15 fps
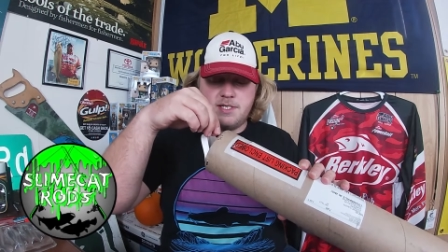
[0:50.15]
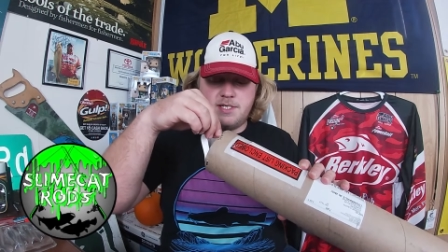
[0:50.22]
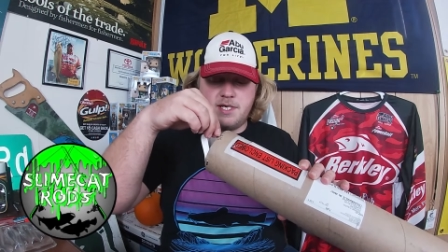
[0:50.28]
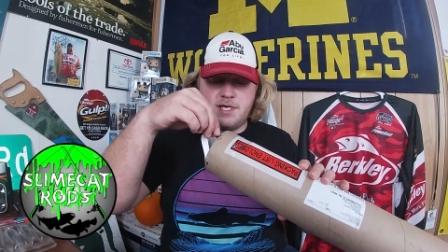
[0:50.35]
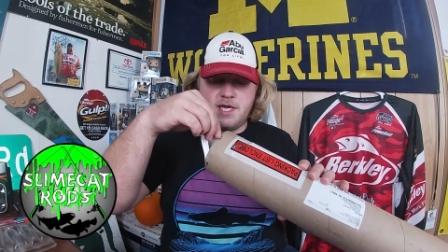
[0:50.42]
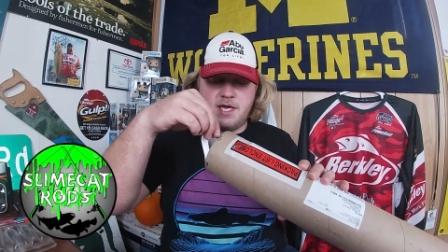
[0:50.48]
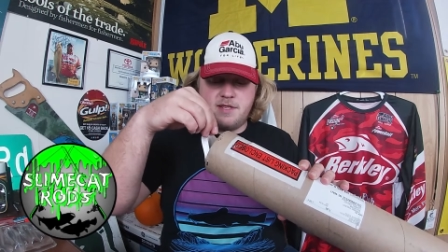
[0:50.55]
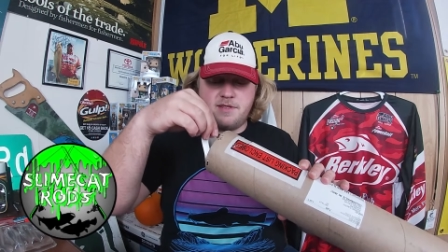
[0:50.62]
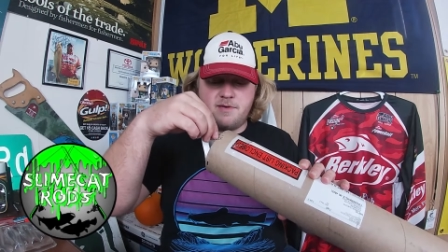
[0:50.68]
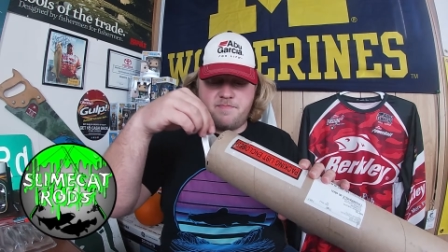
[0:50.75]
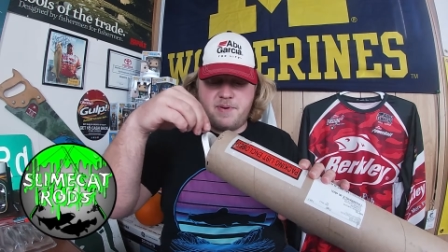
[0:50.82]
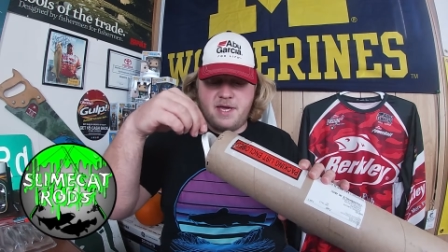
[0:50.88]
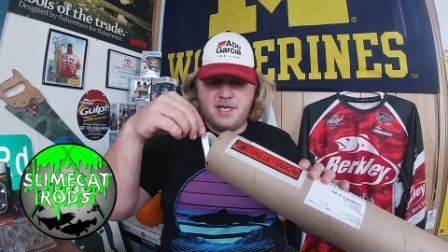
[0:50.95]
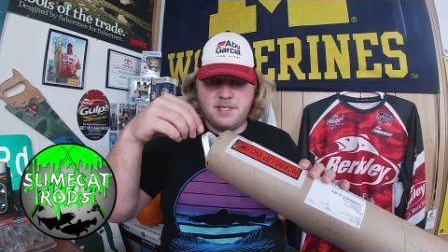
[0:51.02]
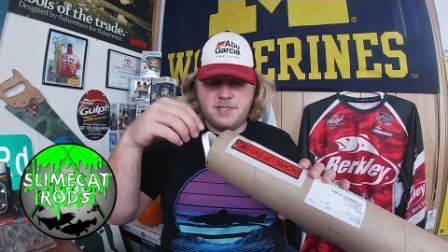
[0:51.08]
to get the
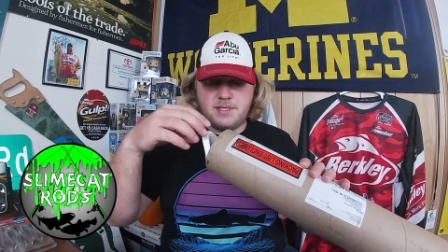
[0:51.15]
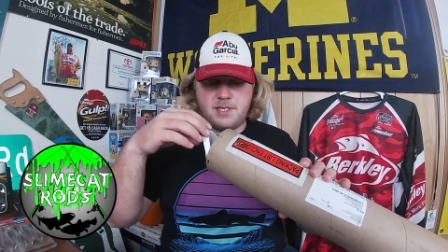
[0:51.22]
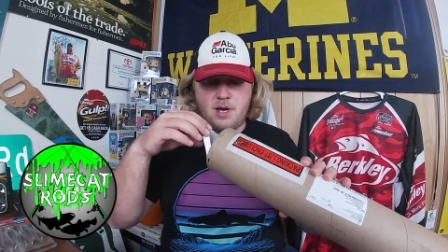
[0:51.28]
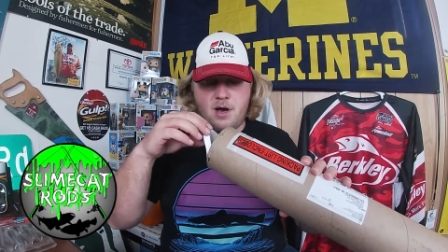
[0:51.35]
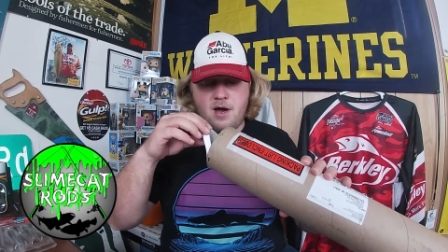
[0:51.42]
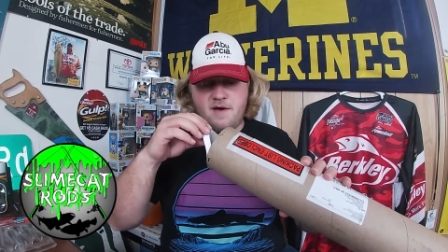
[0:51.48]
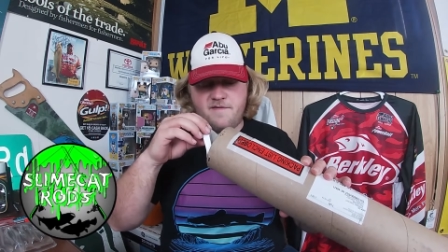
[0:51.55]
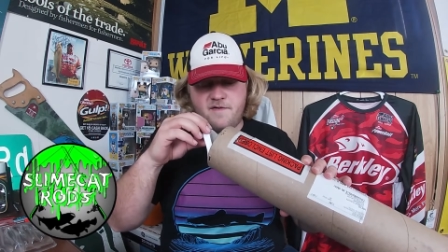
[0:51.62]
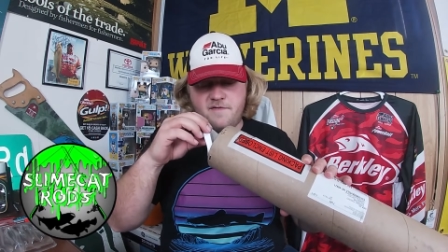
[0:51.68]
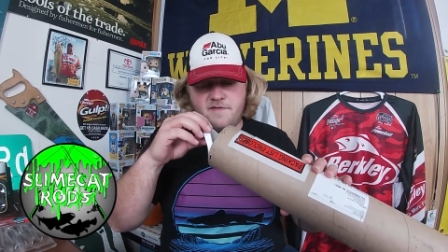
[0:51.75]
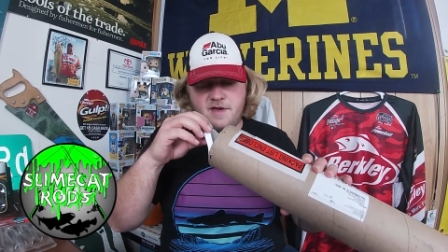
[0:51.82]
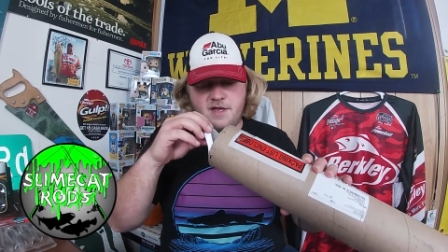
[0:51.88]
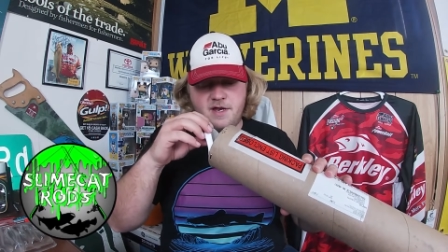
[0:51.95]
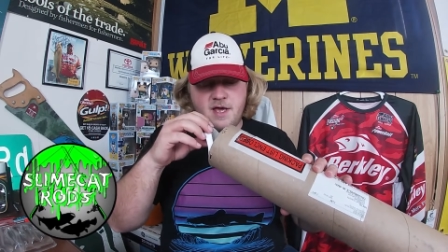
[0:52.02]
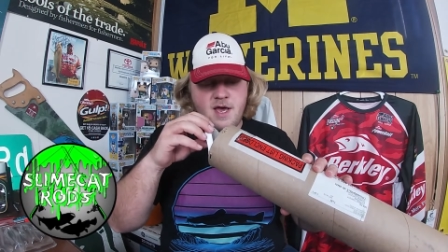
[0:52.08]
pins off of
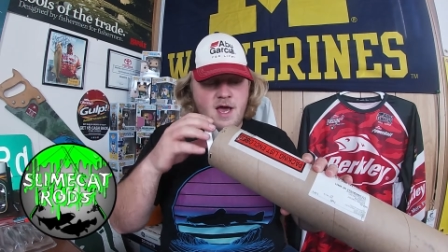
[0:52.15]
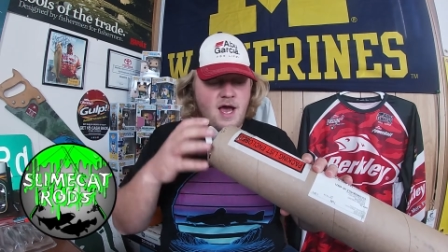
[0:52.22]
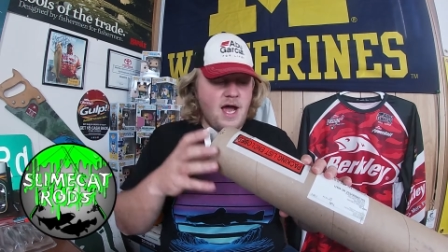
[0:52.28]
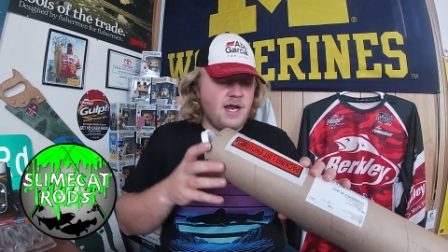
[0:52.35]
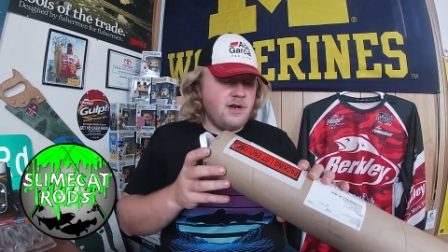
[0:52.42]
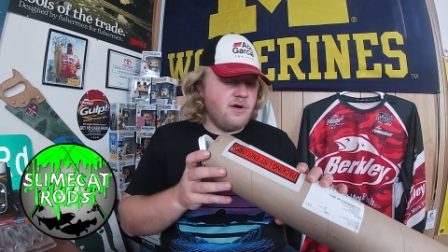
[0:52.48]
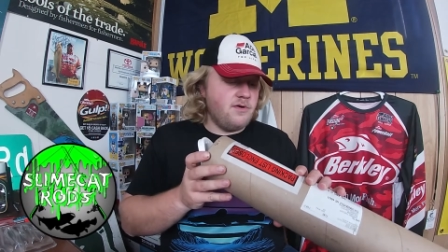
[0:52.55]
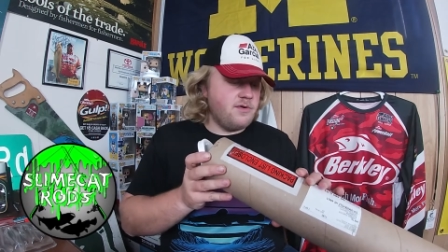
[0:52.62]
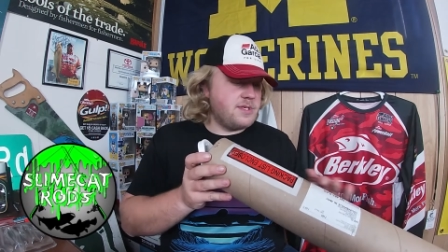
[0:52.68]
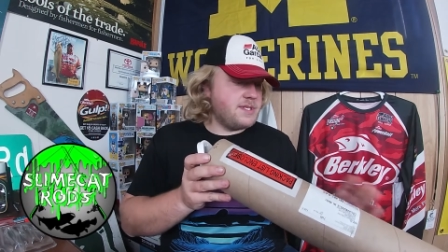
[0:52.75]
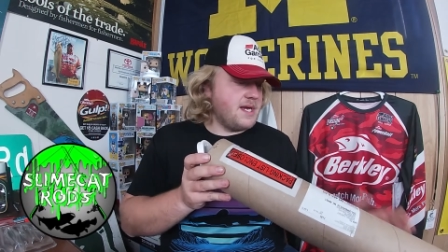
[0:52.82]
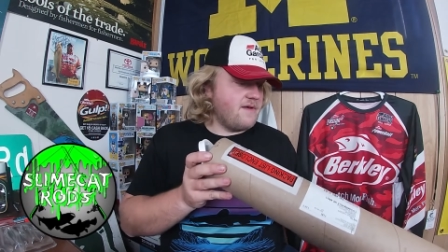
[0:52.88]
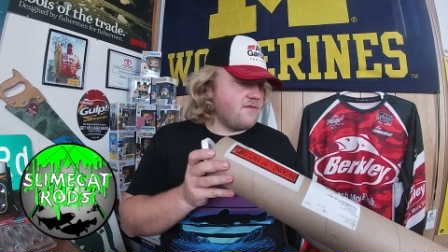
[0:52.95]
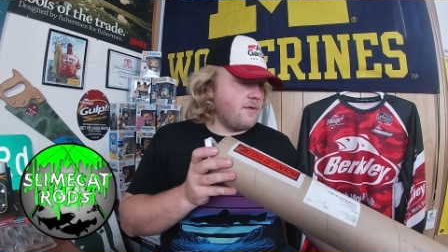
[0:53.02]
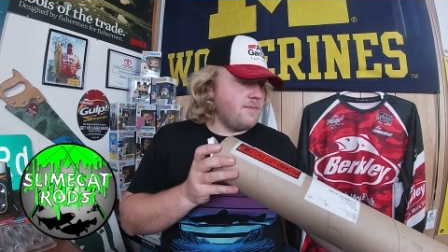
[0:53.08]
it. I know
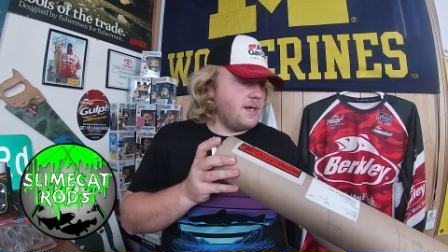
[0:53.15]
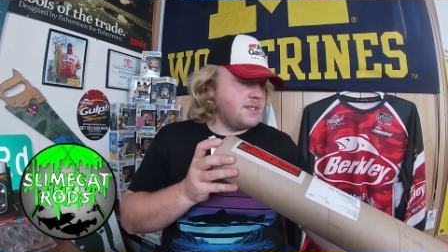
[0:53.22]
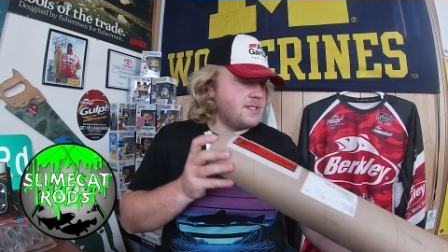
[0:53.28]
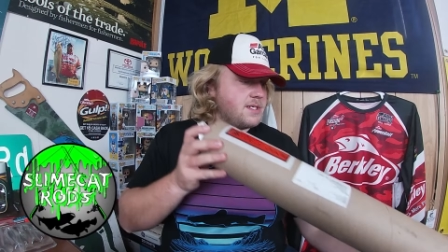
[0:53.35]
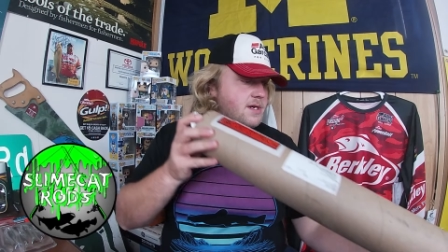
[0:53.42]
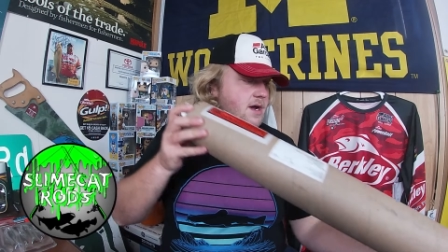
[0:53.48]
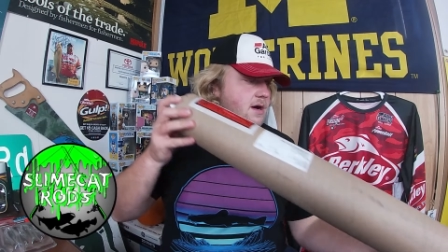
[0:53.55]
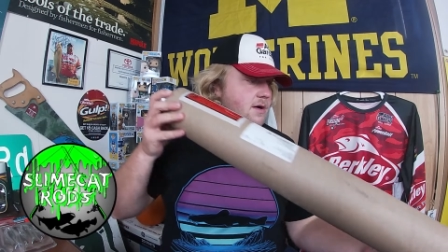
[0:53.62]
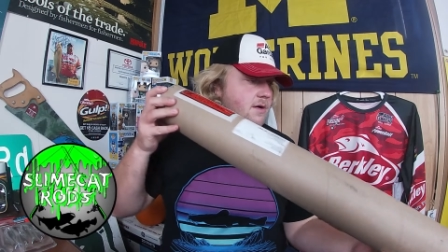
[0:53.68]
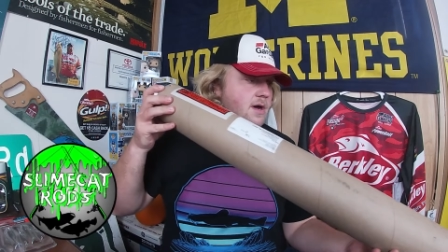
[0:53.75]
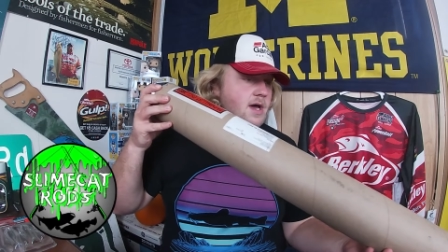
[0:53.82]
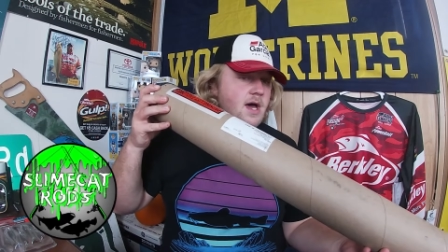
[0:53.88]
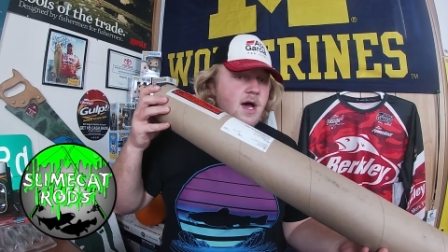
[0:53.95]
several months ago